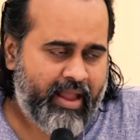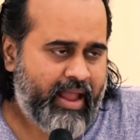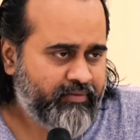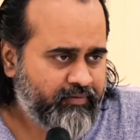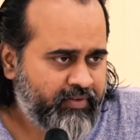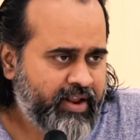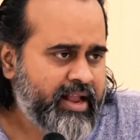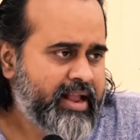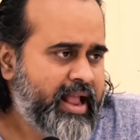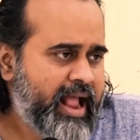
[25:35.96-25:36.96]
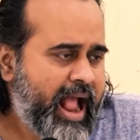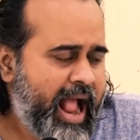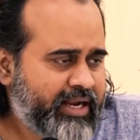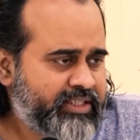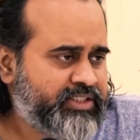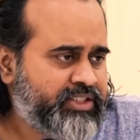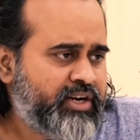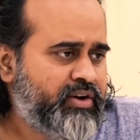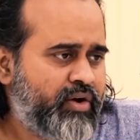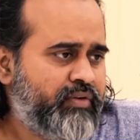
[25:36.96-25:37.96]
Every
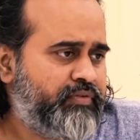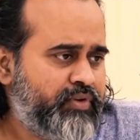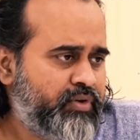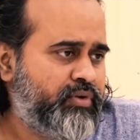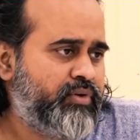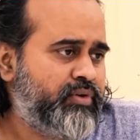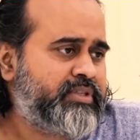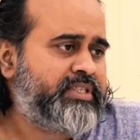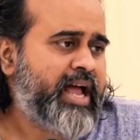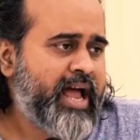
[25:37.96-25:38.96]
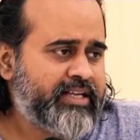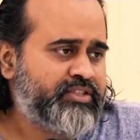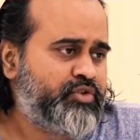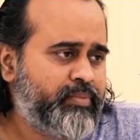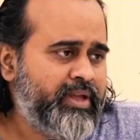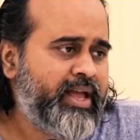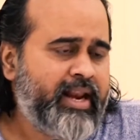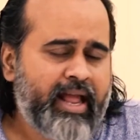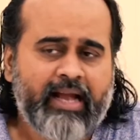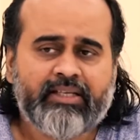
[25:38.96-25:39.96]
action of yours has to be
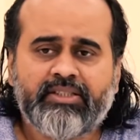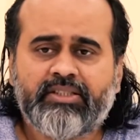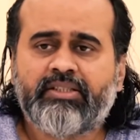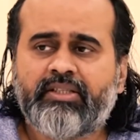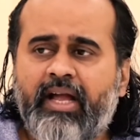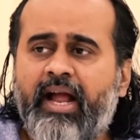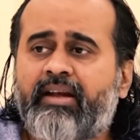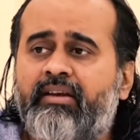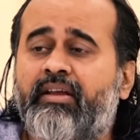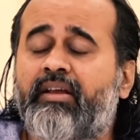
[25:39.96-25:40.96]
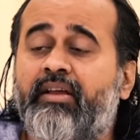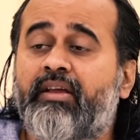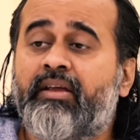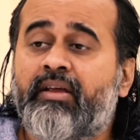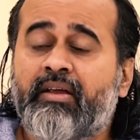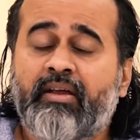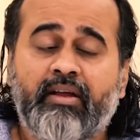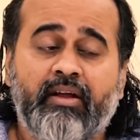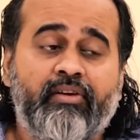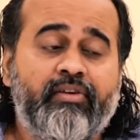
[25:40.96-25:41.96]
an action that
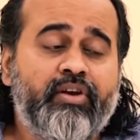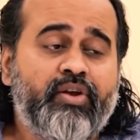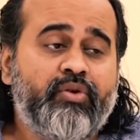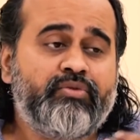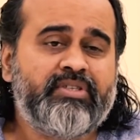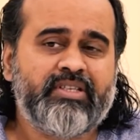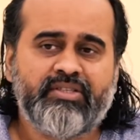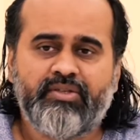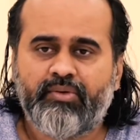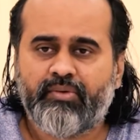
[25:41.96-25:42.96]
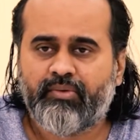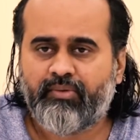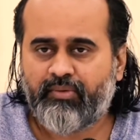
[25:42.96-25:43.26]
reduces you,